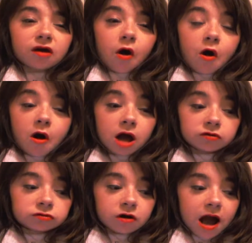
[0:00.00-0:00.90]
I
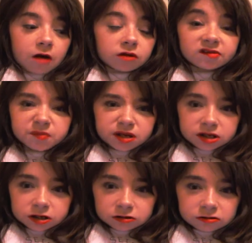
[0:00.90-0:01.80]
don't know how, it's been
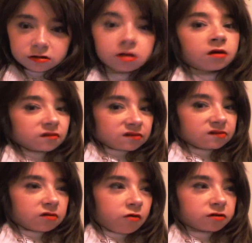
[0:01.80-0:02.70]
a year
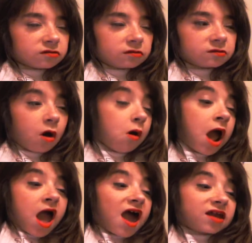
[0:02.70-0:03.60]
since I watched the show,
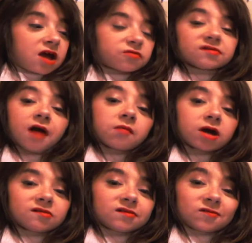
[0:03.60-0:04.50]
and every time
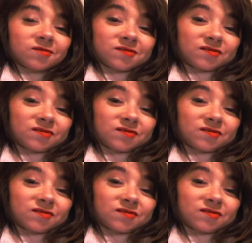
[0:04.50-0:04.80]
I still just